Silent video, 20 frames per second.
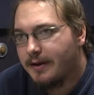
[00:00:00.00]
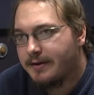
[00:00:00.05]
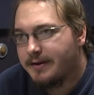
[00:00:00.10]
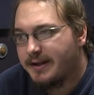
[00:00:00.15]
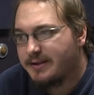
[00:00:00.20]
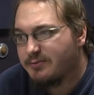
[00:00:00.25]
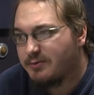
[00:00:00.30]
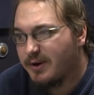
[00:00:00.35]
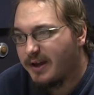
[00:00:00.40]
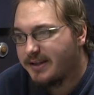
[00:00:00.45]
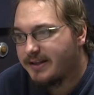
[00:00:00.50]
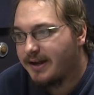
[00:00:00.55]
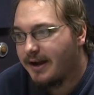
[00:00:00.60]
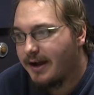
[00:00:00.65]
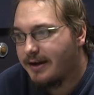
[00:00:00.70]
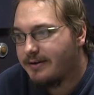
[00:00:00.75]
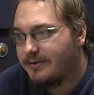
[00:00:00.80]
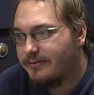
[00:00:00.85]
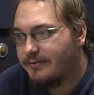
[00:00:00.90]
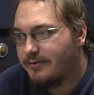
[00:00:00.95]
And that's when I
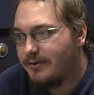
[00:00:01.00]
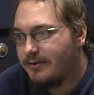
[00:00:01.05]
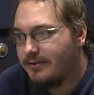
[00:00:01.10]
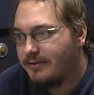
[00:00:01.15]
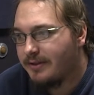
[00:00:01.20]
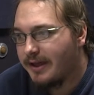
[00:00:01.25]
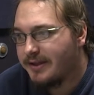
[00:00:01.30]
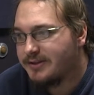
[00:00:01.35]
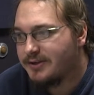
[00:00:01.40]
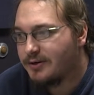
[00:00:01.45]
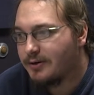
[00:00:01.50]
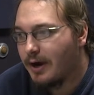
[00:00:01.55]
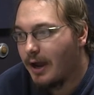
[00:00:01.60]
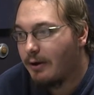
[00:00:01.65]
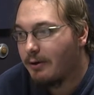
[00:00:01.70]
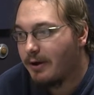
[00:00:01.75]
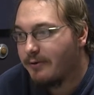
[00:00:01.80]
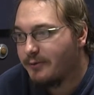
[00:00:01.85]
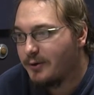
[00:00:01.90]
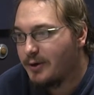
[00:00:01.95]
kind of liked her.
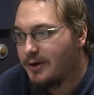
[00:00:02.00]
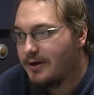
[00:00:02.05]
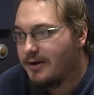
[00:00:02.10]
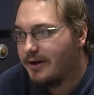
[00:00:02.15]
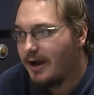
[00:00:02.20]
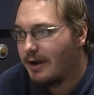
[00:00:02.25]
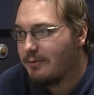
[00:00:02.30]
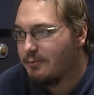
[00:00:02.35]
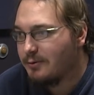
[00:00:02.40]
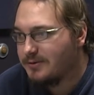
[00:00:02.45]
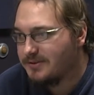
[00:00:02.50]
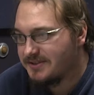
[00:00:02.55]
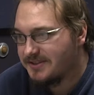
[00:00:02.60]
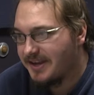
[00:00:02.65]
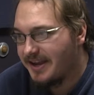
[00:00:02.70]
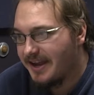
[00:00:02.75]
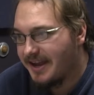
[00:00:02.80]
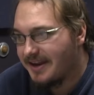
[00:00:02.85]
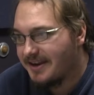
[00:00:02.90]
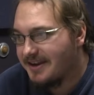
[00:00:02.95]
However, I will
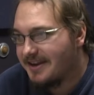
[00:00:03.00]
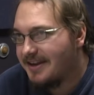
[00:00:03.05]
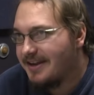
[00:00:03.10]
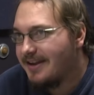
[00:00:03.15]
say,